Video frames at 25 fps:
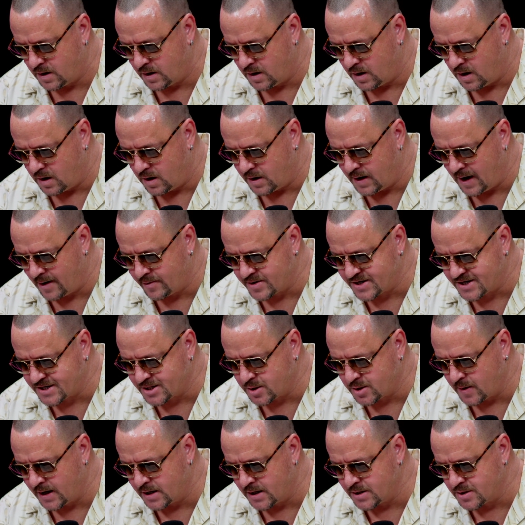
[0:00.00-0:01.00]
Now it's
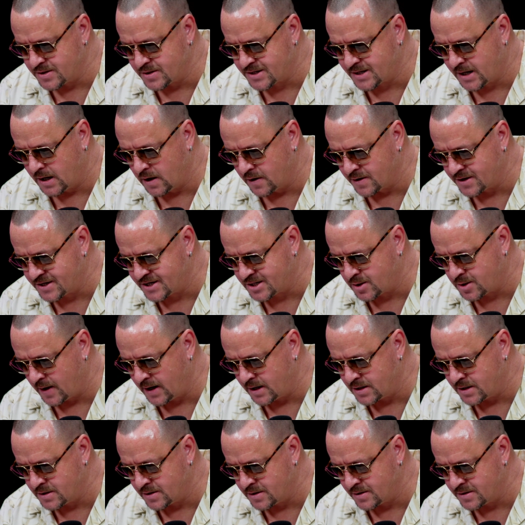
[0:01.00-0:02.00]
strangers killing
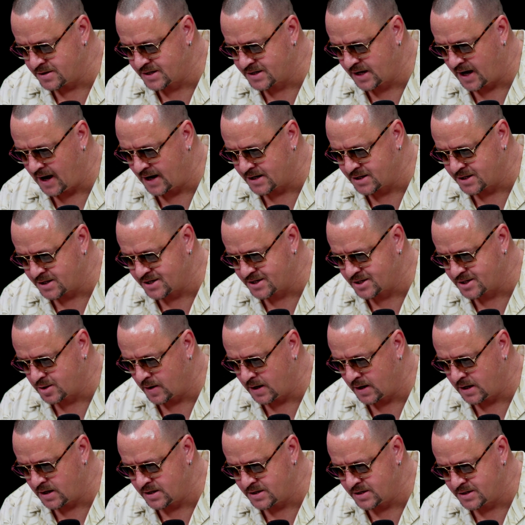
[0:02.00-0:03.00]
strangers, catching
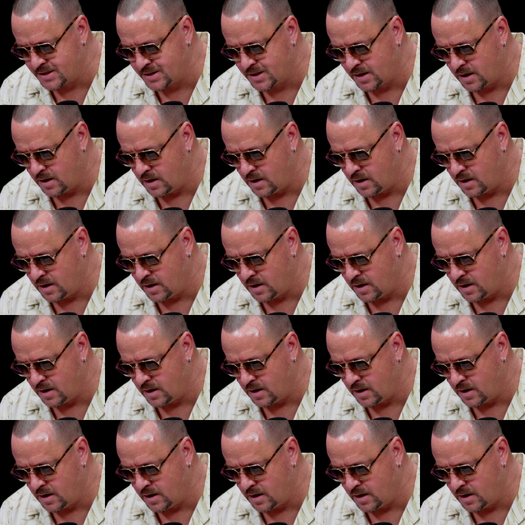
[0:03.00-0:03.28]
strays,